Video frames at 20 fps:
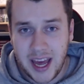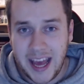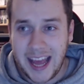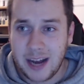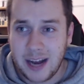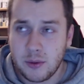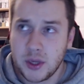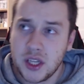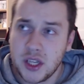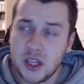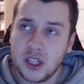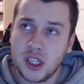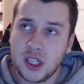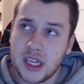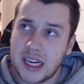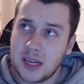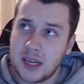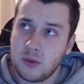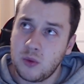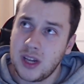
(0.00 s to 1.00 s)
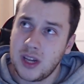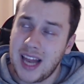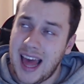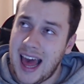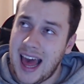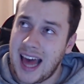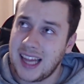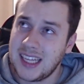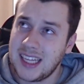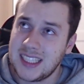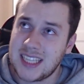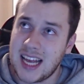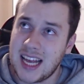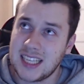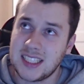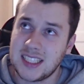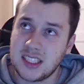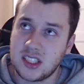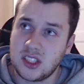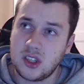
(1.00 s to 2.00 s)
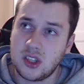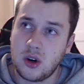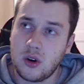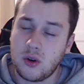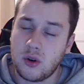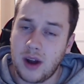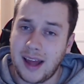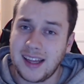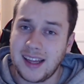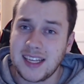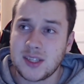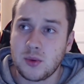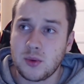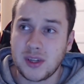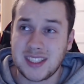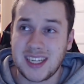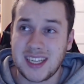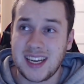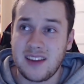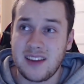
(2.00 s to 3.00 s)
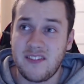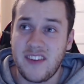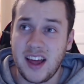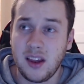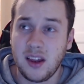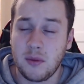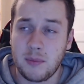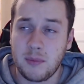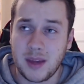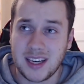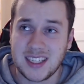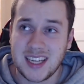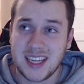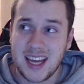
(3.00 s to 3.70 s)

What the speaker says: And when you look at what Atlus has in store, or at least what's in development,